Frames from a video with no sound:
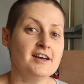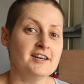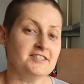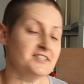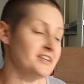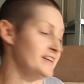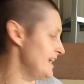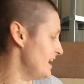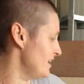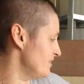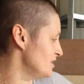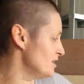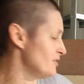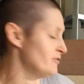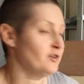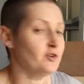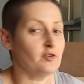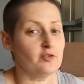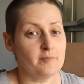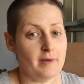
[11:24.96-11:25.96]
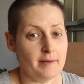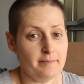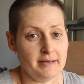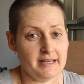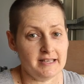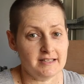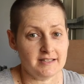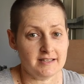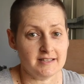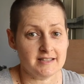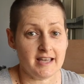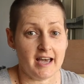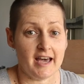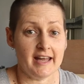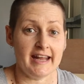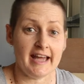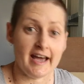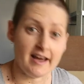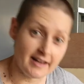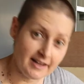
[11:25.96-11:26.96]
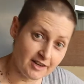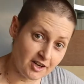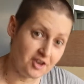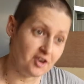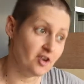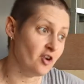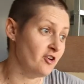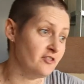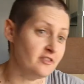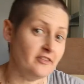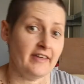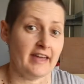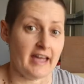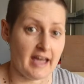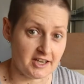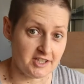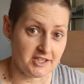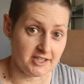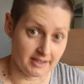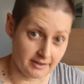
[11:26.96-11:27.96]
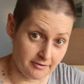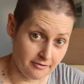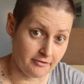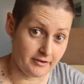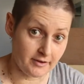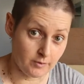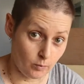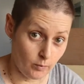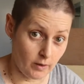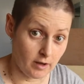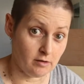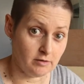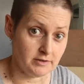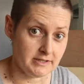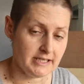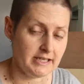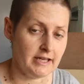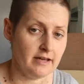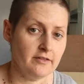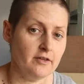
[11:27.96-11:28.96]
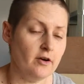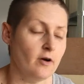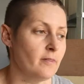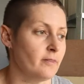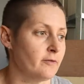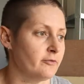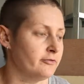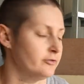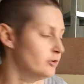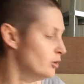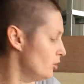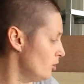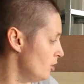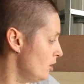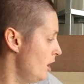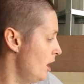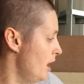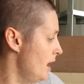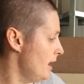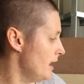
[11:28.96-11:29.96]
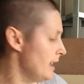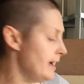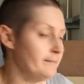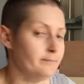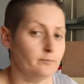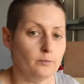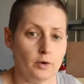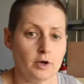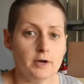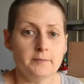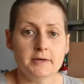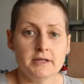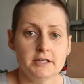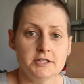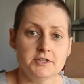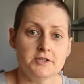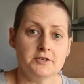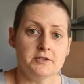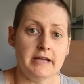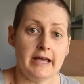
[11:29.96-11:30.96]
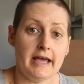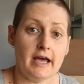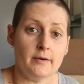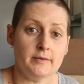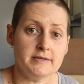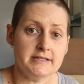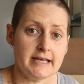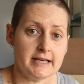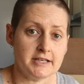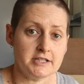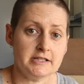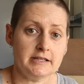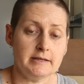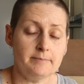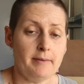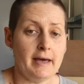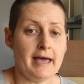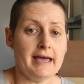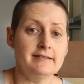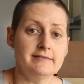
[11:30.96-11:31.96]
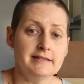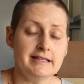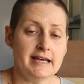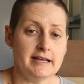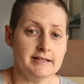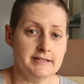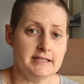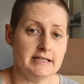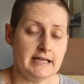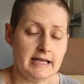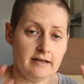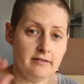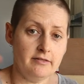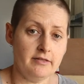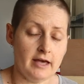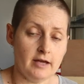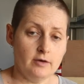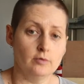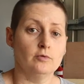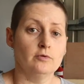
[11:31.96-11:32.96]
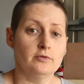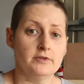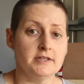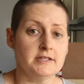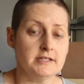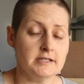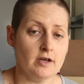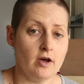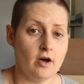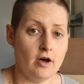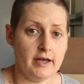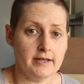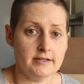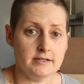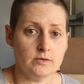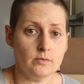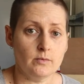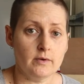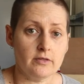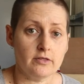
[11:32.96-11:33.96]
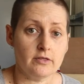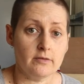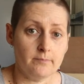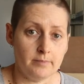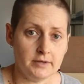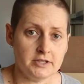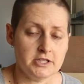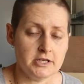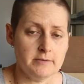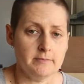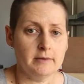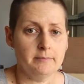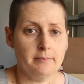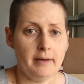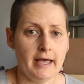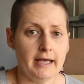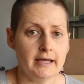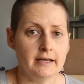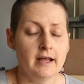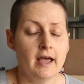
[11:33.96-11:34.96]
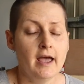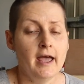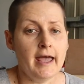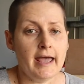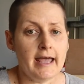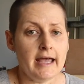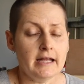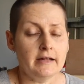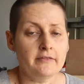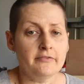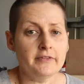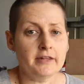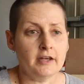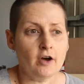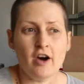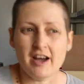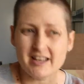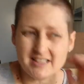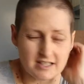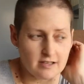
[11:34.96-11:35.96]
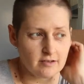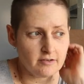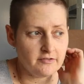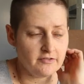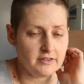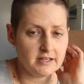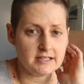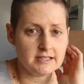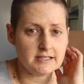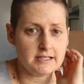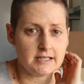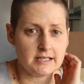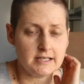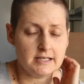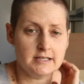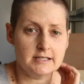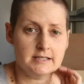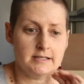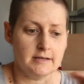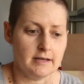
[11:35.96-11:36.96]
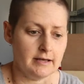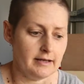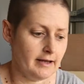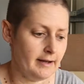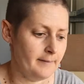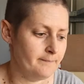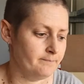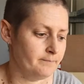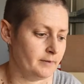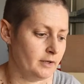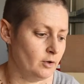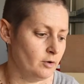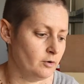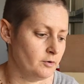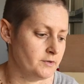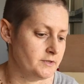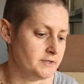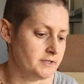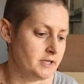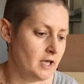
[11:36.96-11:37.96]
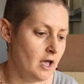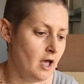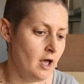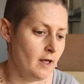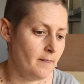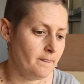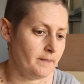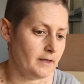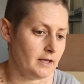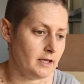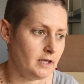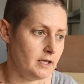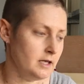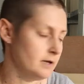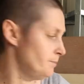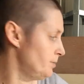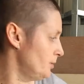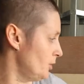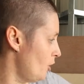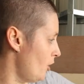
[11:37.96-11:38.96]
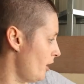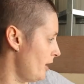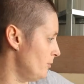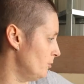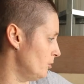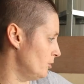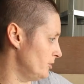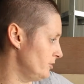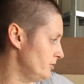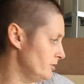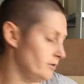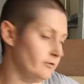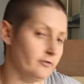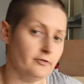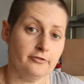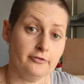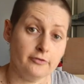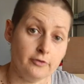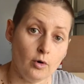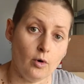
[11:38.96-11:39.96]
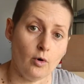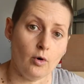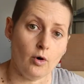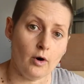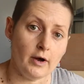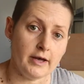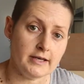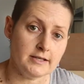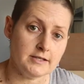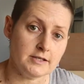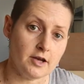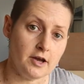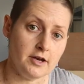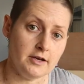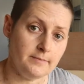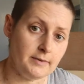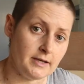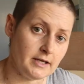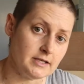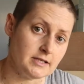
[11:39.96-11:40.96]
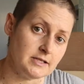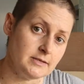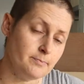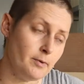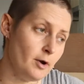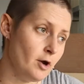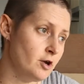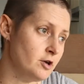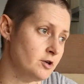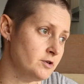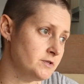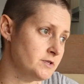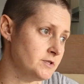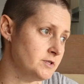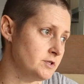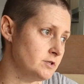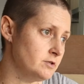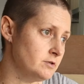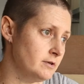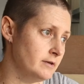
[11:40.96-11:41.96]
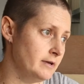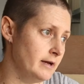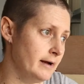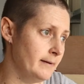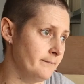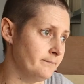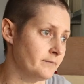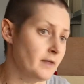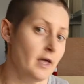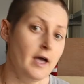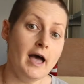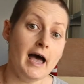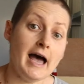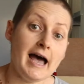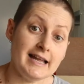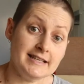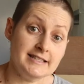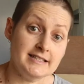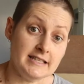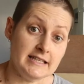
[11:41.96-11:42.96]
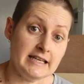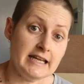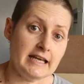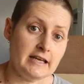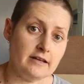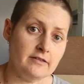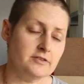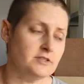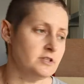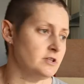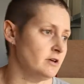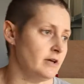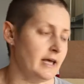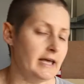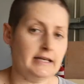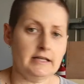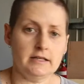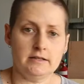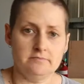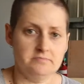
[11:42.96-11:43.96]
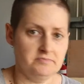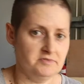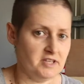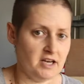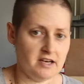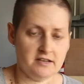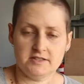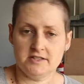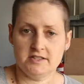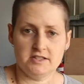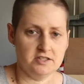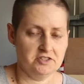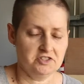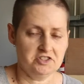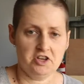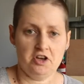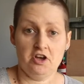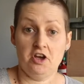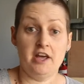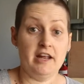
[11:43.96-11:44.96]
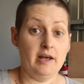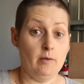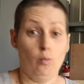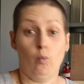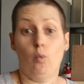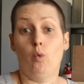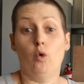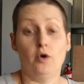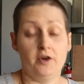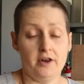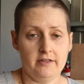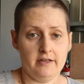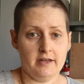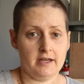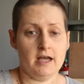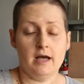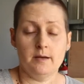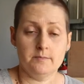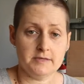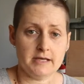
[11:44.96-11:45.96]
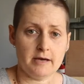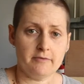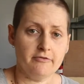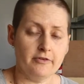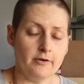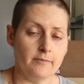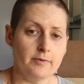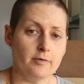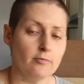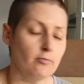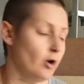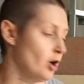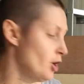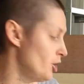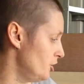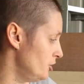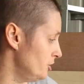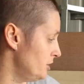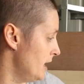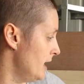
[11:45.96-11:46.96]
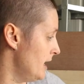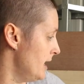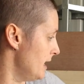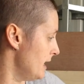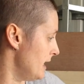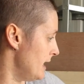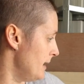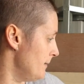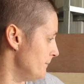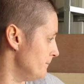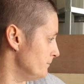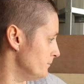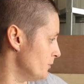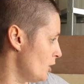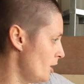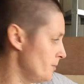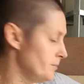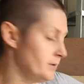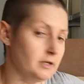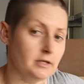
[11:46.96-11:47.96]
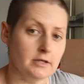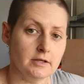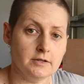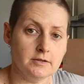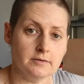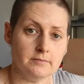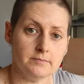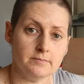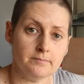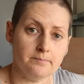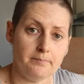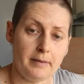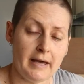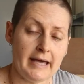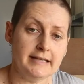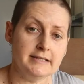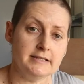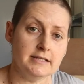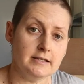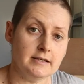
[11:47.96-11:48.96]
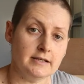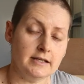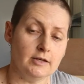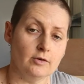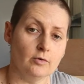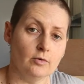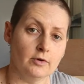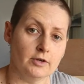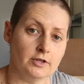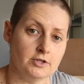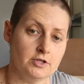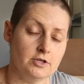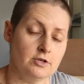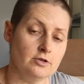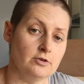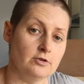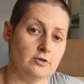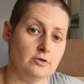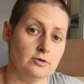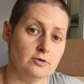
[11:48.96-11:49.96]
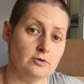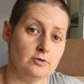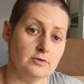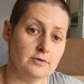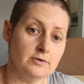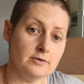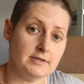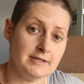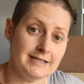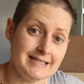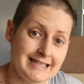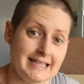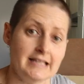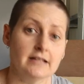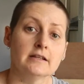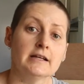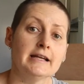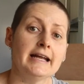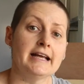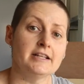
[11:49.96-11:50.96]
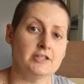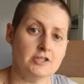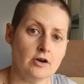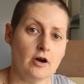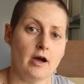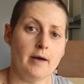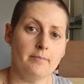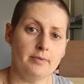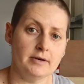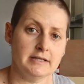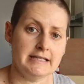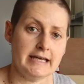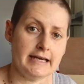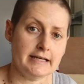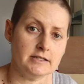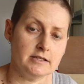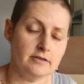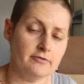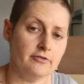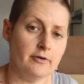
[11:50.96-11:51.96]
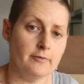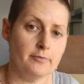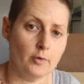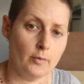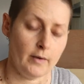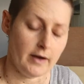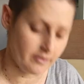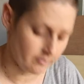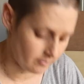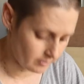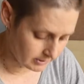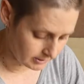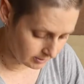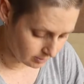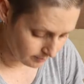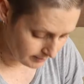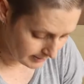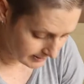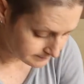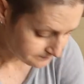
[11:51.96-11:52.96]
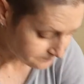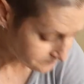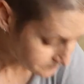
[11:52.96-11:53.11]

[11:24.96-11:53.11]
So now that I've got all my pieces cut out and I know that they actually fit well together on the floor, um, what I'm going to do now is actually paint the underneath and all the sides with bitumen paint. And the idea of this is um, because the plywood floor is going to be exposed um, underneath to any dust and dirt and water that comes up from the road, um, I'm going to paint it in order to seal it and try and protect it from the weather a little bit.